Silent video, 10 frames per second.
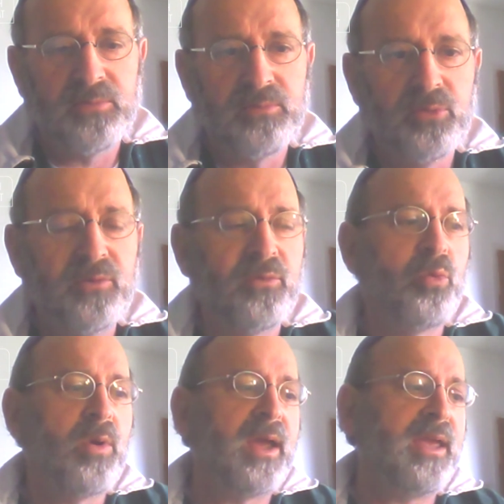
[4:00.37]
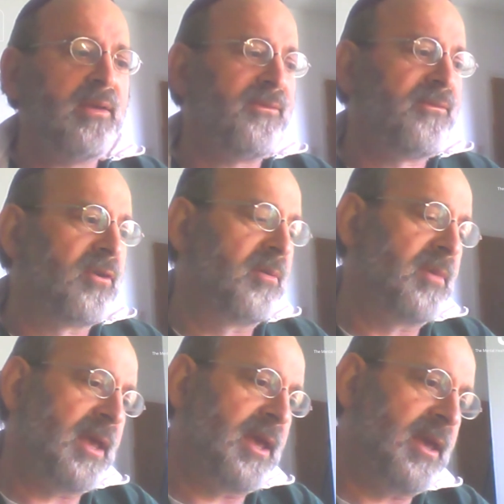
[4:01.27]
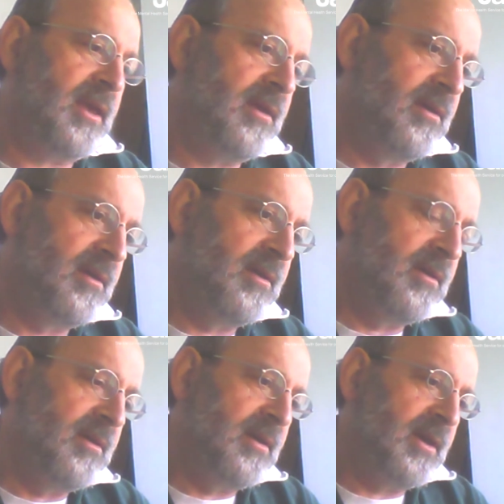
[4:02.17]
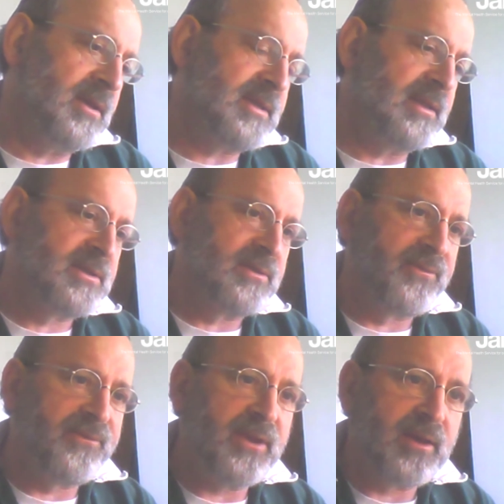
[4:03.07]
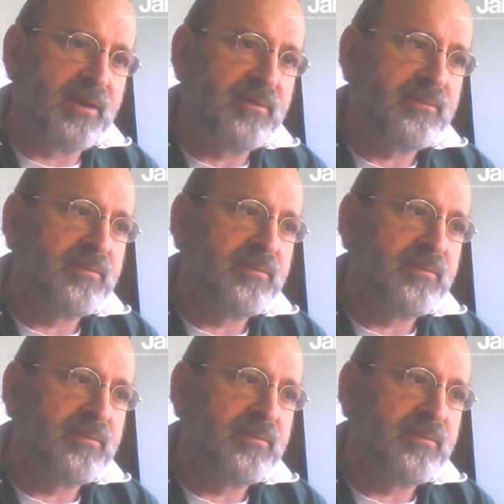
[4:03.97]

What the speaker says: move away from a sense of fear,